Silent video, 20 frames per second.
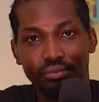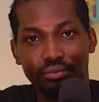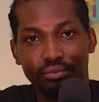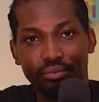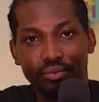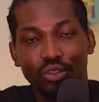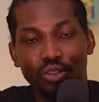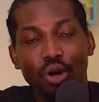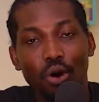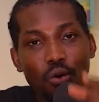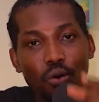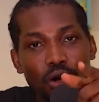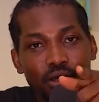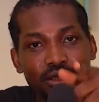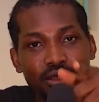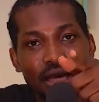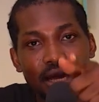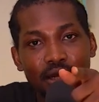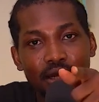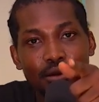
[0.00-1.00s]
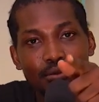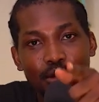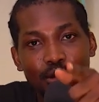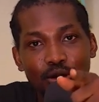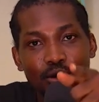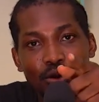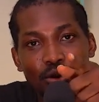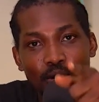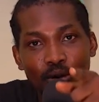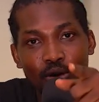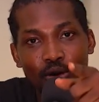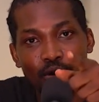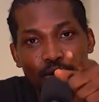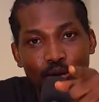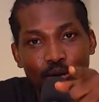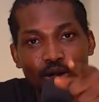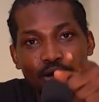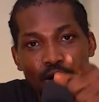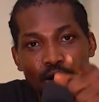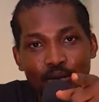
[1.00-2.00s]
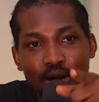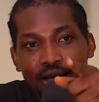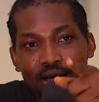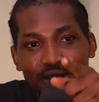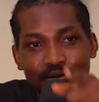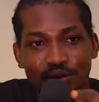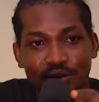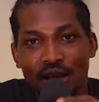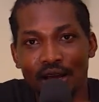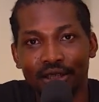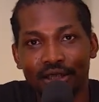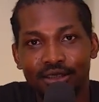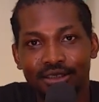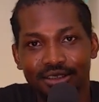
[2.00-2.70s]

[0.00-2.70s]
Your worst enemy, you could be your best friend.